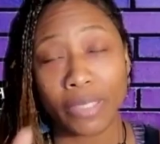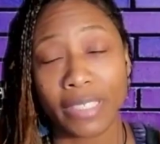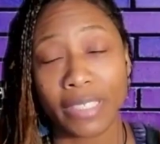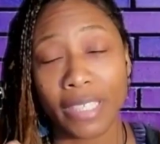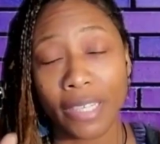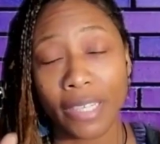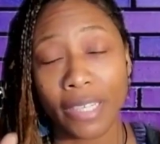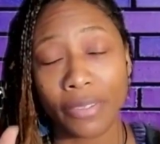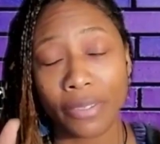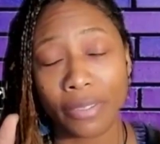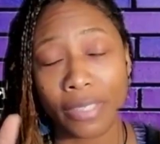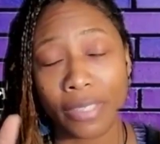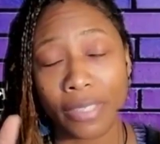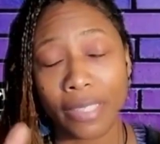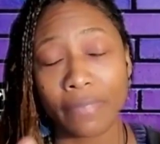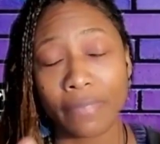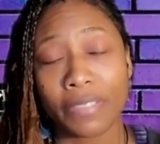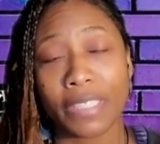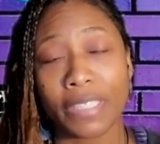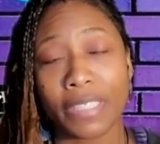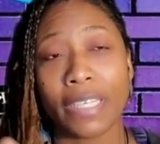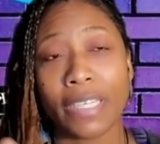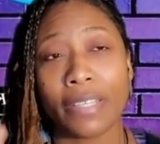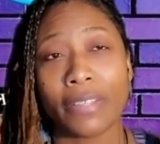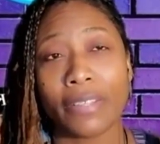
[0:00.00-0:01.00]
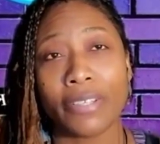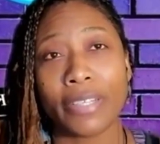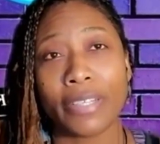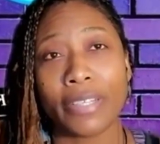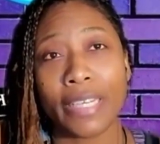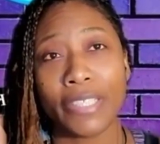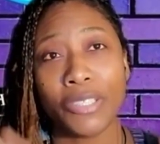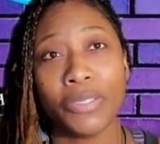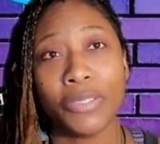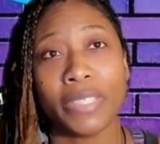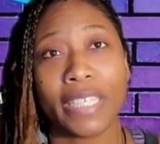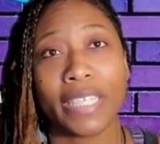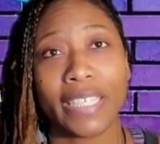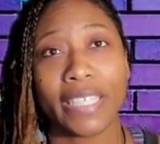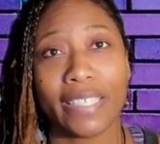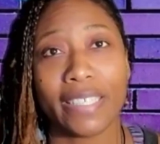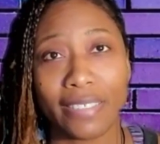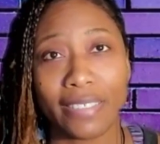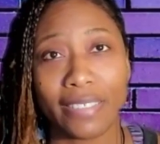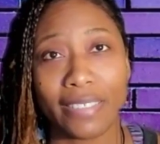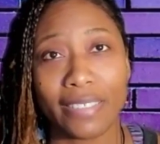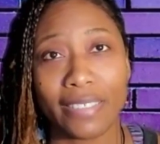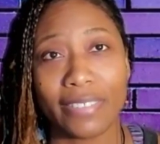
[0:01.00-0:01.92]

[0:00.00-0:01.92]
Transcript: together, love together, and unite.